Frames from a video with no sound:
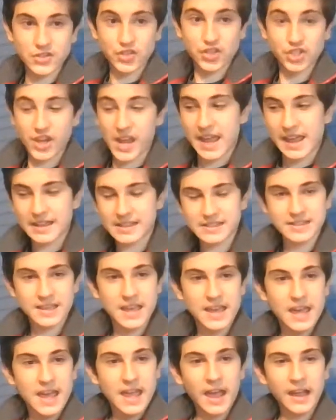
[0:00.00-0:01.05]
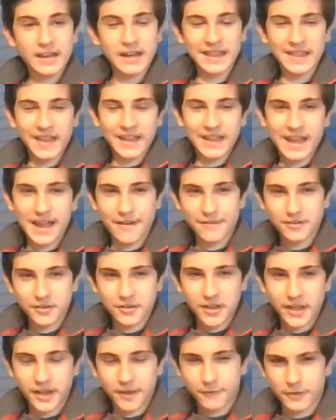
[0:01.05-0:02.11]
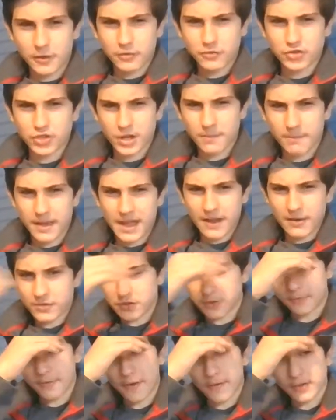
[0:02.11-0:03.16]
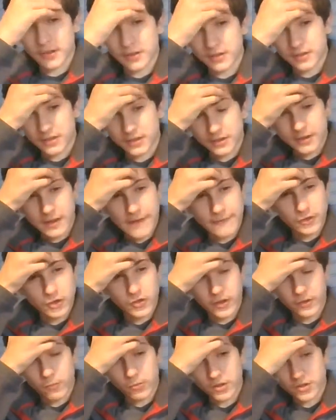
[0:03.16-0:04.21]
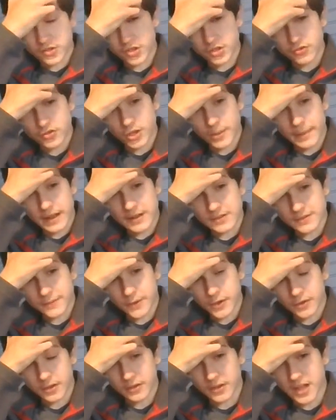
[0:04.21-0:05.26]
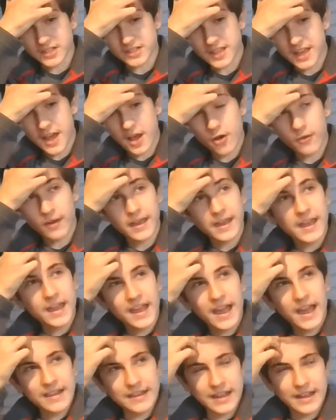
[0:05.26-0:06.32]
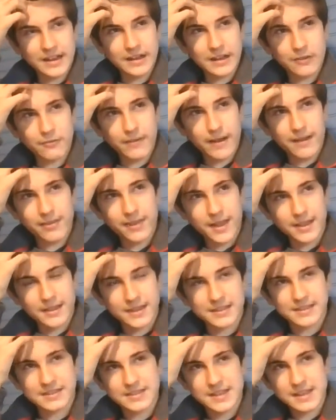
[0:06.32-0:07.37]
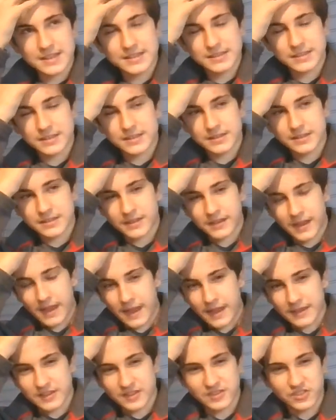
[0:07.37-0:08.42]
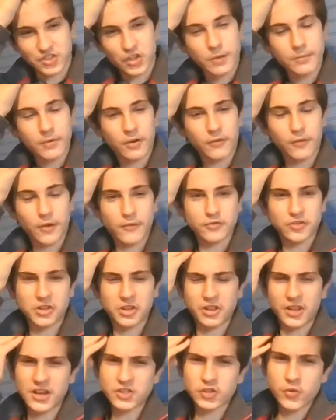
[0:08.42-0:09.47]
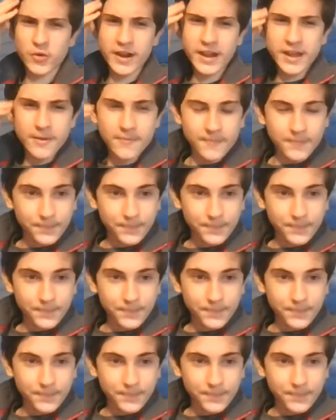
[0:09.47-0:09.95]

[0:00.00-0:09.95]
a Shinx, and then like after like a few gym battles involving a after like one or two gym battles involving a Luxio, and then around like the sixth to eighth gym and evolve into Luxray.